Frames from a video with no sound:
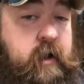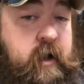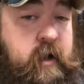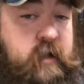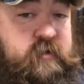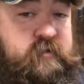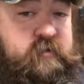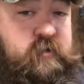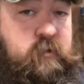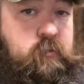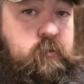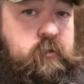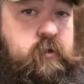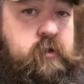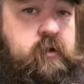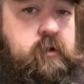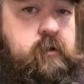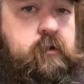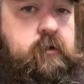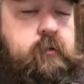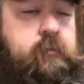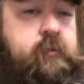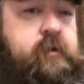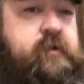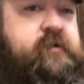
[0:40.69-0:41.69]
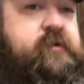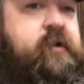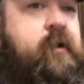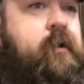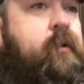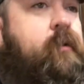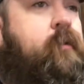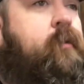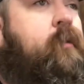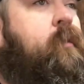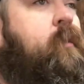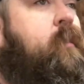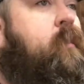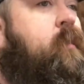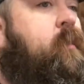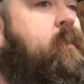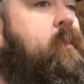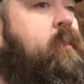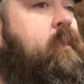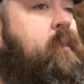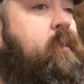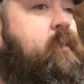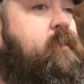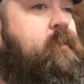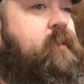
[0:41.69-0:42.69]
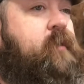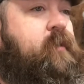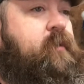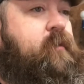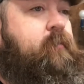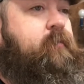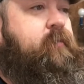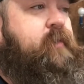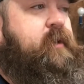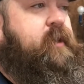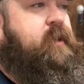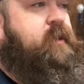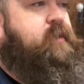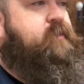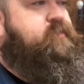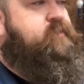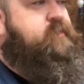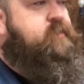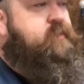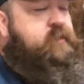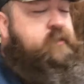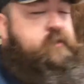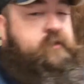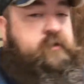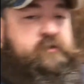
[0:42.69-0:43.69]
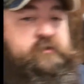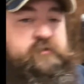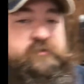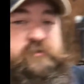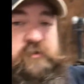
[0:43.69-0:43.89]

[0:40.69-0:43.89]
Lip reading: Actually, I want it a little bit taller than the bench, so